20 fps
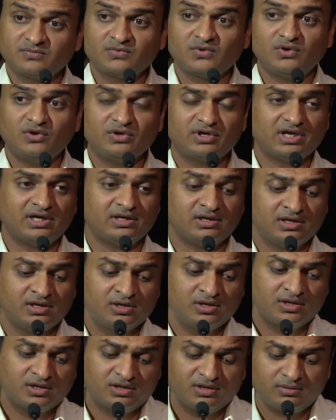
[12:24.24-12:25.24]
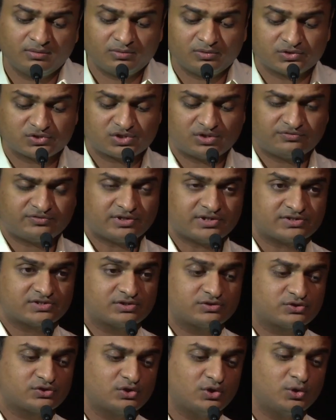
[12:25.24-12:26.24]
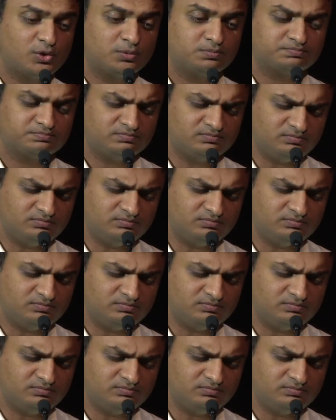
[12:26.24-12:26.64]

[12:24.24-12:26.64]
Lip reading: Okay, most of us. So